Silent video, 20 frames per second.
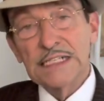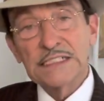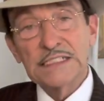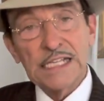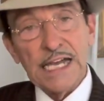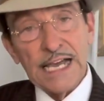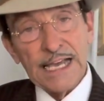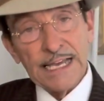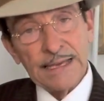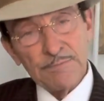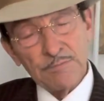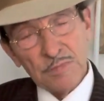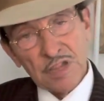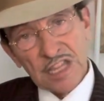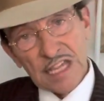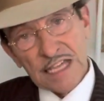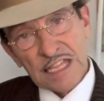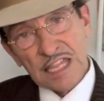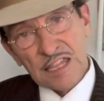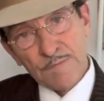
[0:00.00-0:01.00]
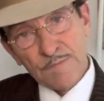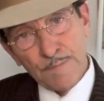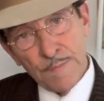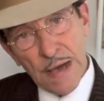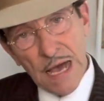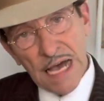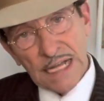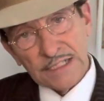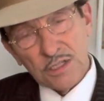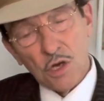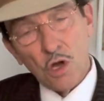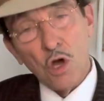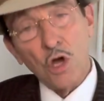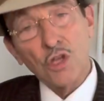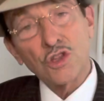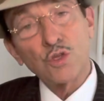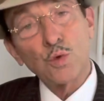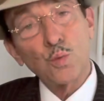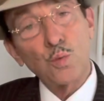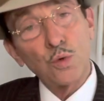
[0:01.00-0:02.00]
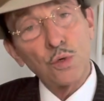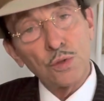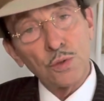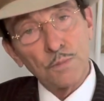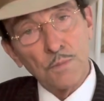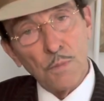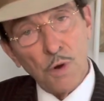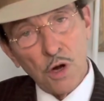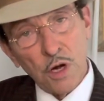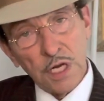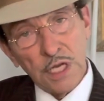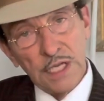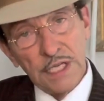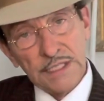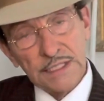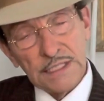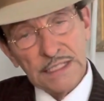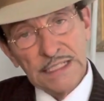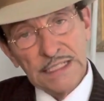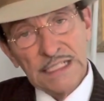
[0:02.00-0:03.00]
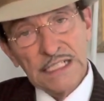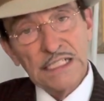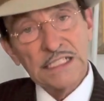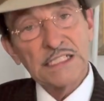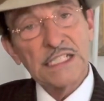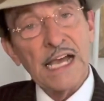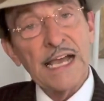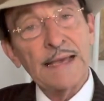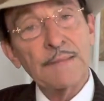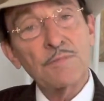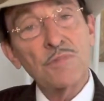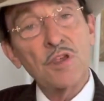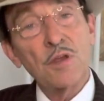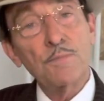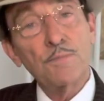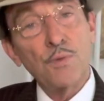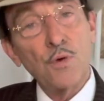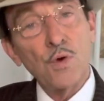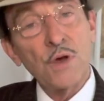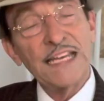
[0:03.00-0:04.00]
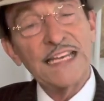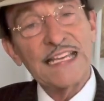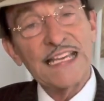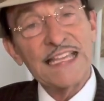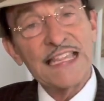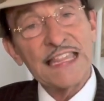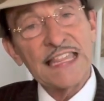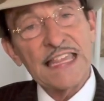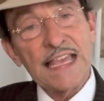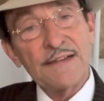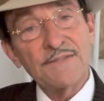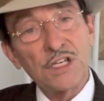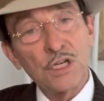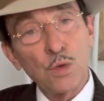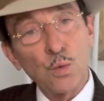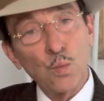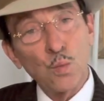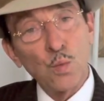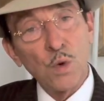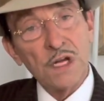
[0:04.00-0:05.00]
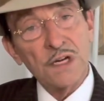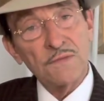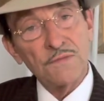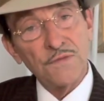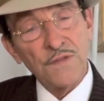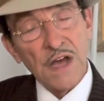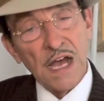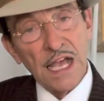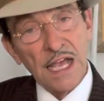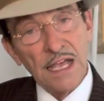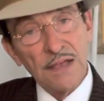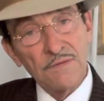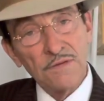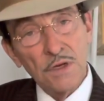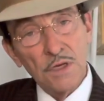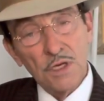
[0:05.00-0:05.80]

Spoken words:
times spot on the world market times 0.715